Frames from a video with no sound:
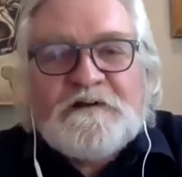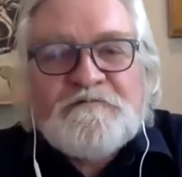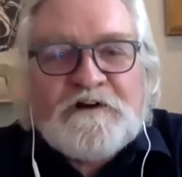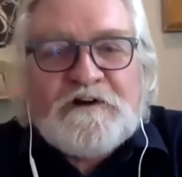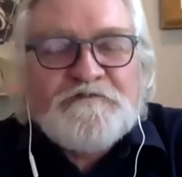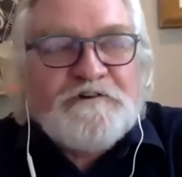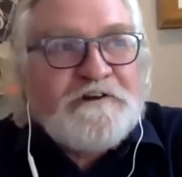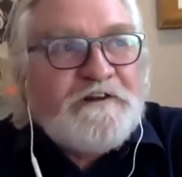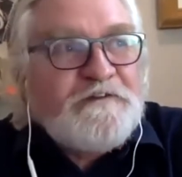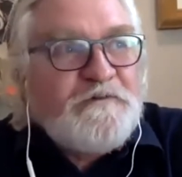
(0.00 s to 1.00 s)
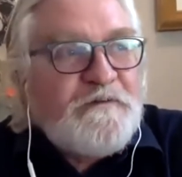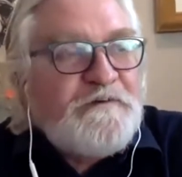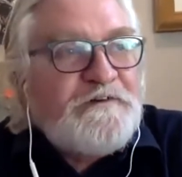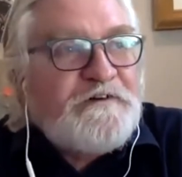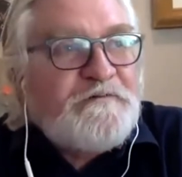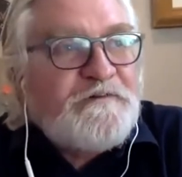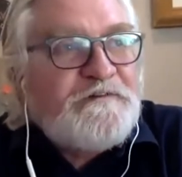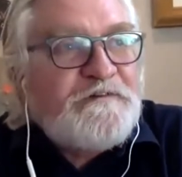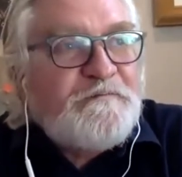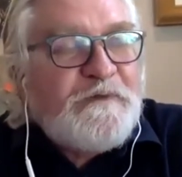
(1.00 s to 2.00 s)
I've I've got another webinar
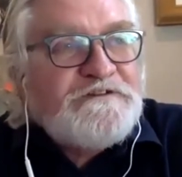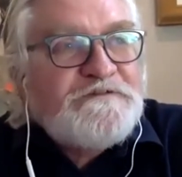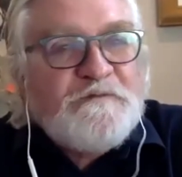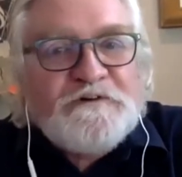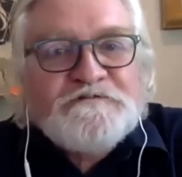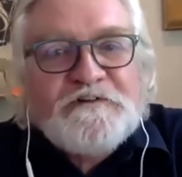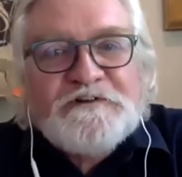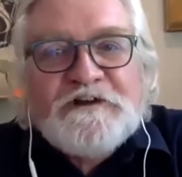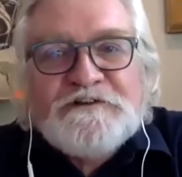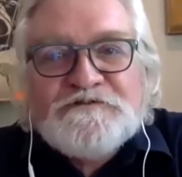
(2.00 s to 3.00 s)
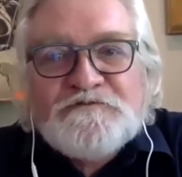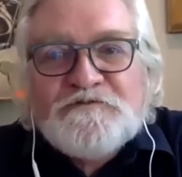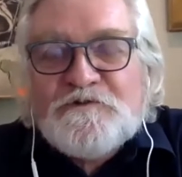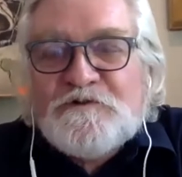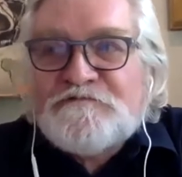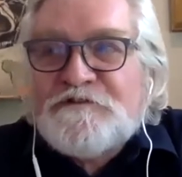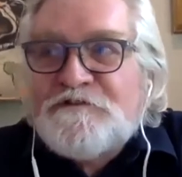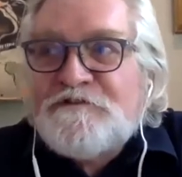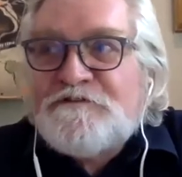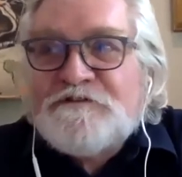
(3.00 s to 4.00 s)
with the Benchmarks Foundation all
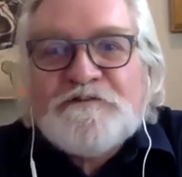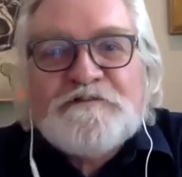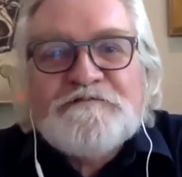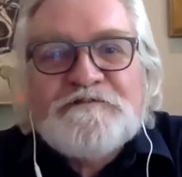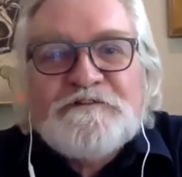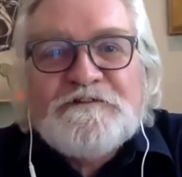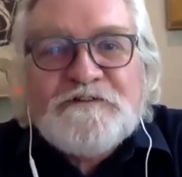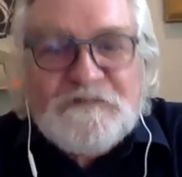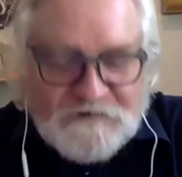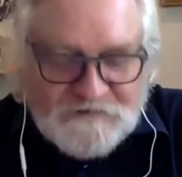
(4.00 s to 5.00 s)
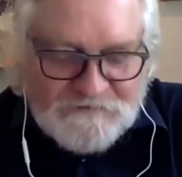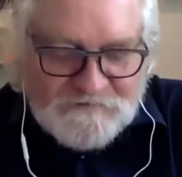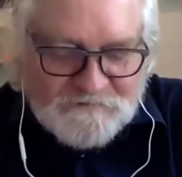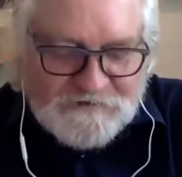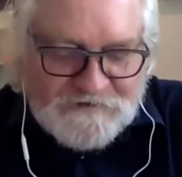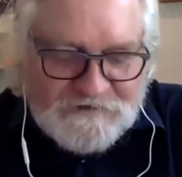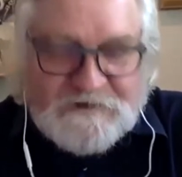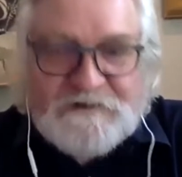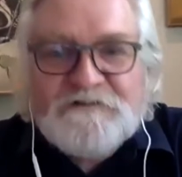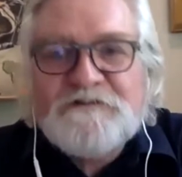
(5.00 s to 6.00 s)
afternoon this afternoon, so I'm going to
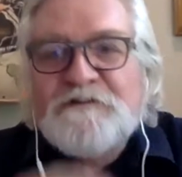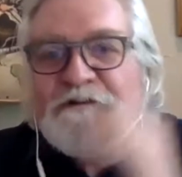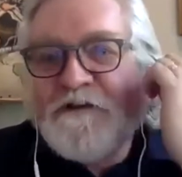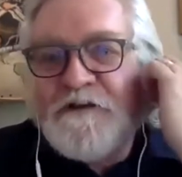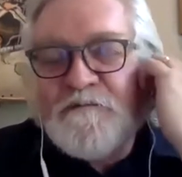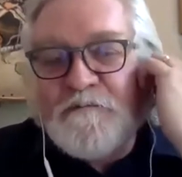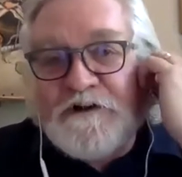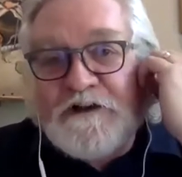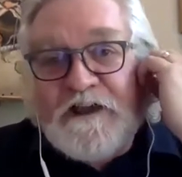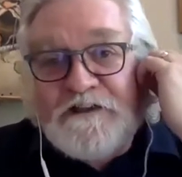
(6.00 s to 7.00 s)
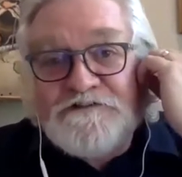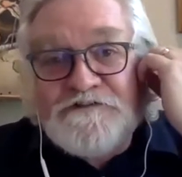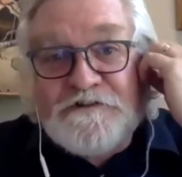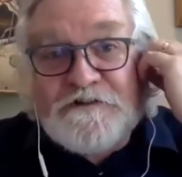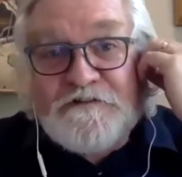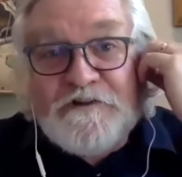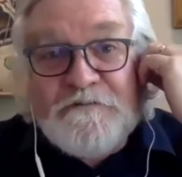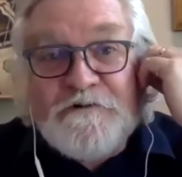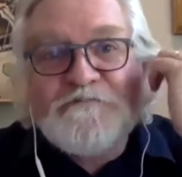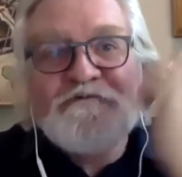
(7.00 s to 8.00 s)
need to. But I can certainly, if
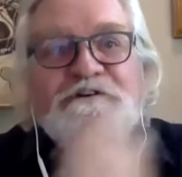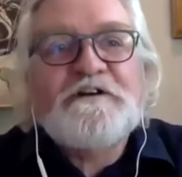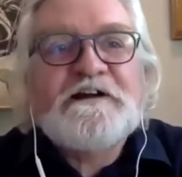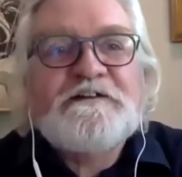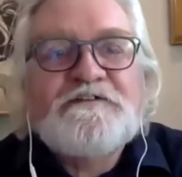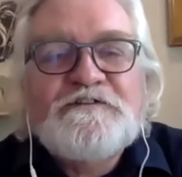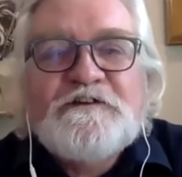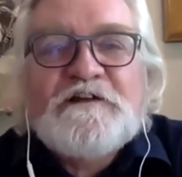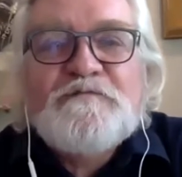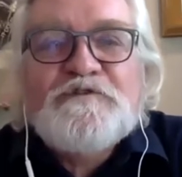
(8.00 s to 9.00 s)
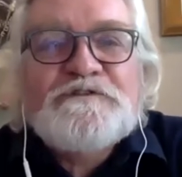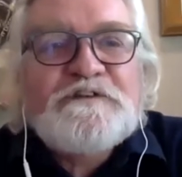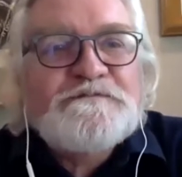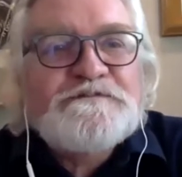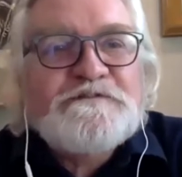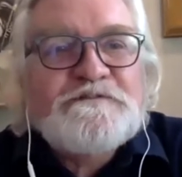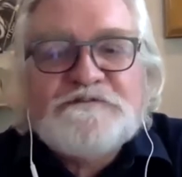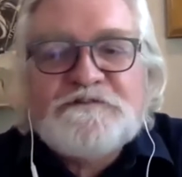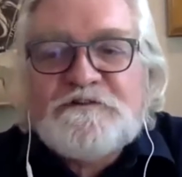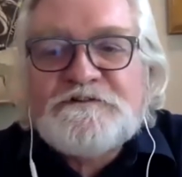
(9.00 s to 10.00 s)
anyone would like to unmute
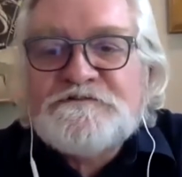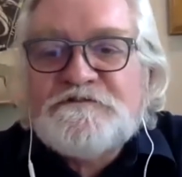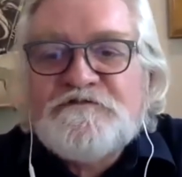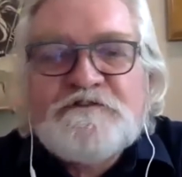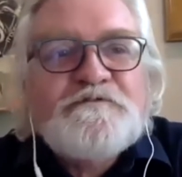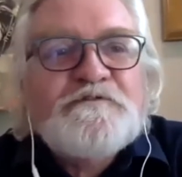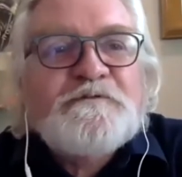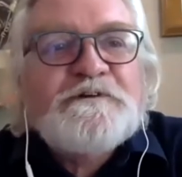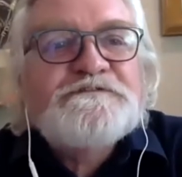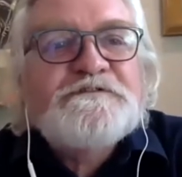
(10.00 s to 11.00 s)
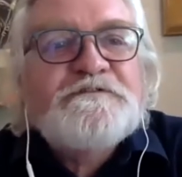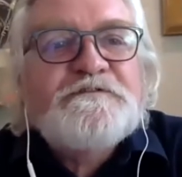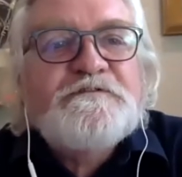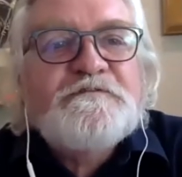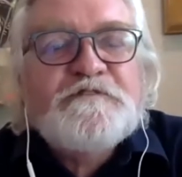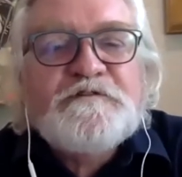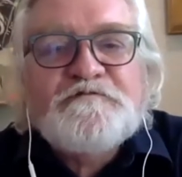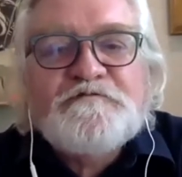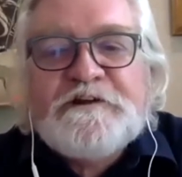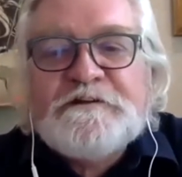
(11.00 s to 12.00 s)
themselves and ask a verbal question, feel
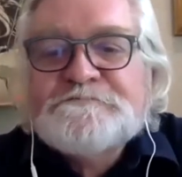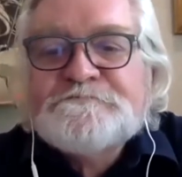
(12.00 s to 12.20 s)
free.